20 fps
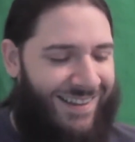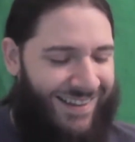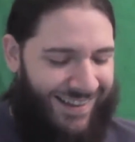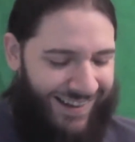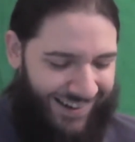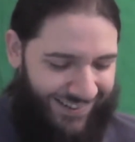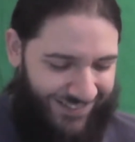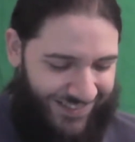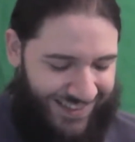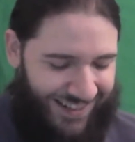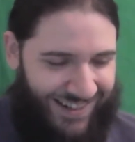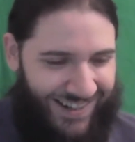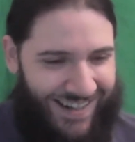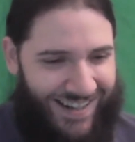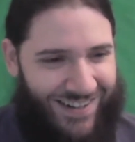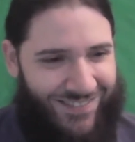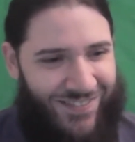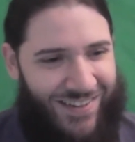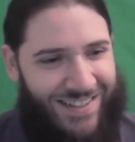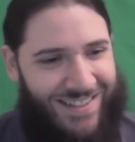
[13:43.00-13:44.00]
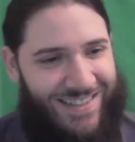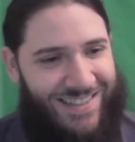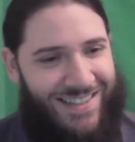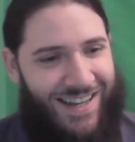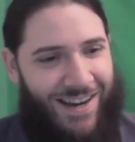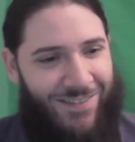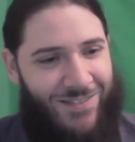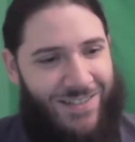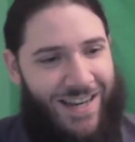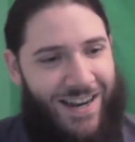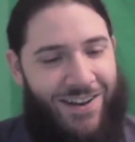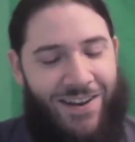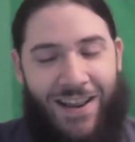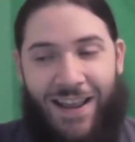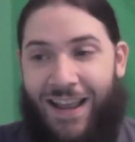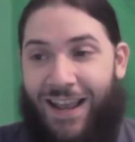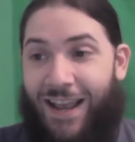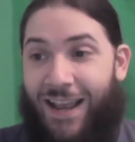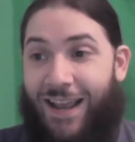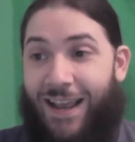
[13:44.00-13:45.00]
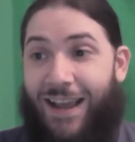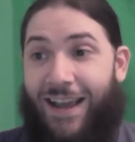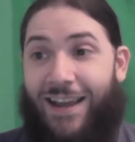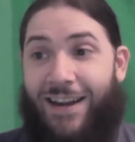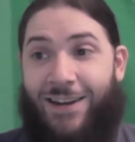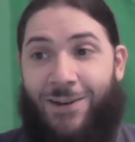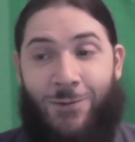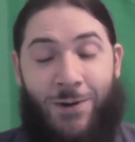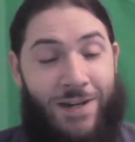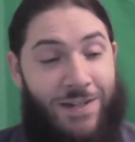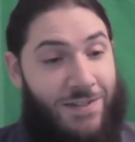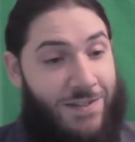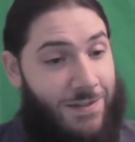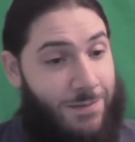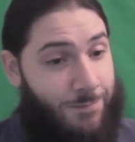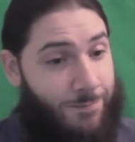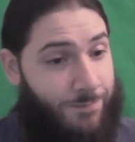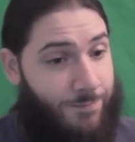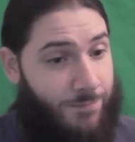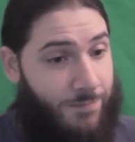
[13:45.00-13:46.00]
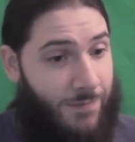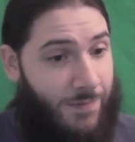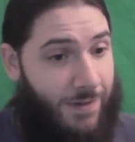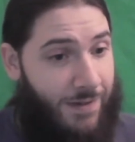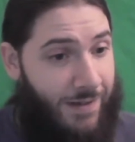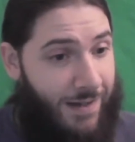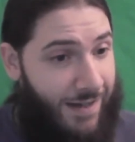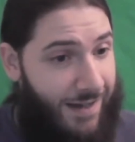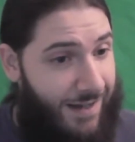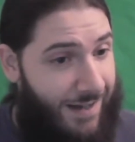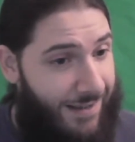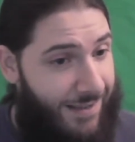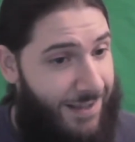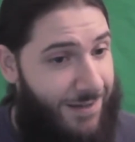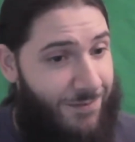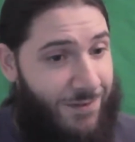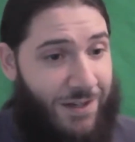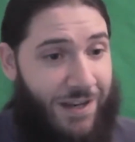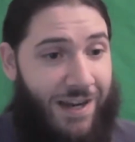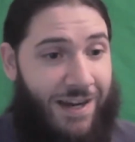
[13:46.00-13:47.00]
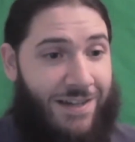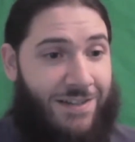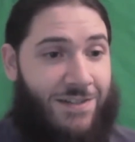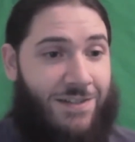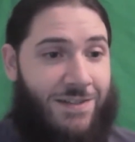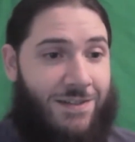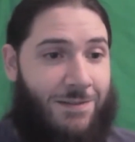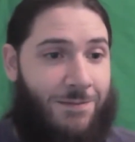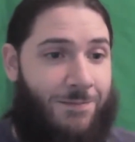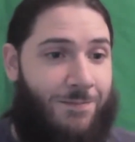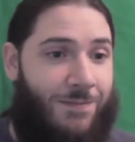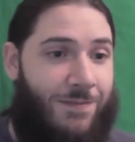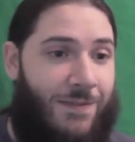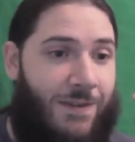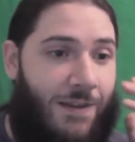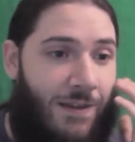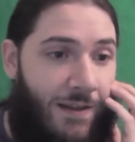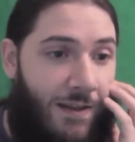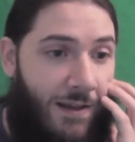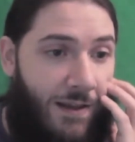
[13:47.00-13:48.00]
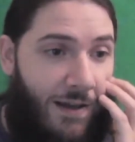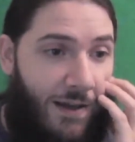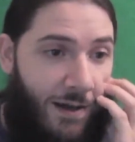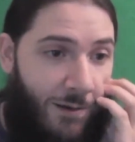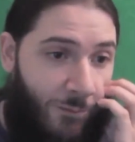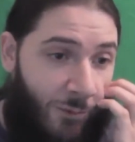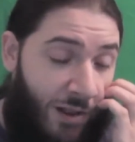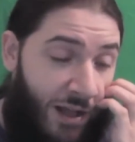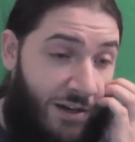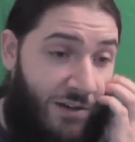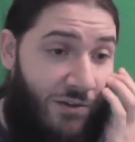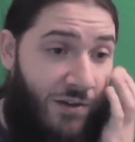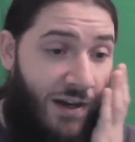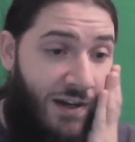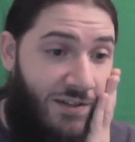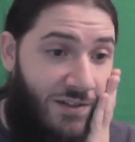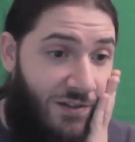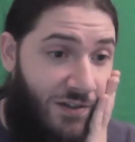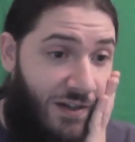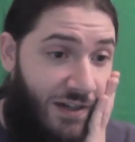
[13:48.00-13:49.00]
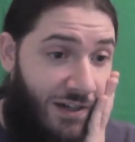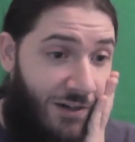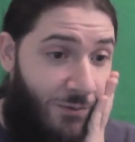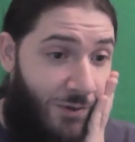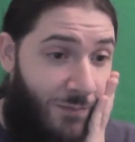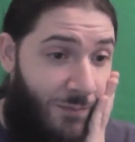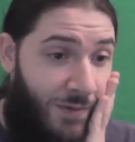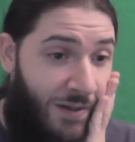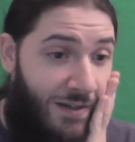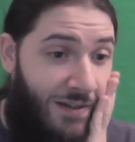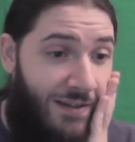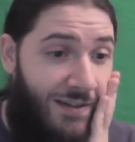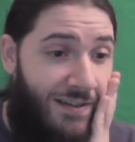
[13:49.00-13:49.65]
I'm saying it a bunch of times now. Anyways. Yeah, I love you guys. I'm glad you guys are here with me.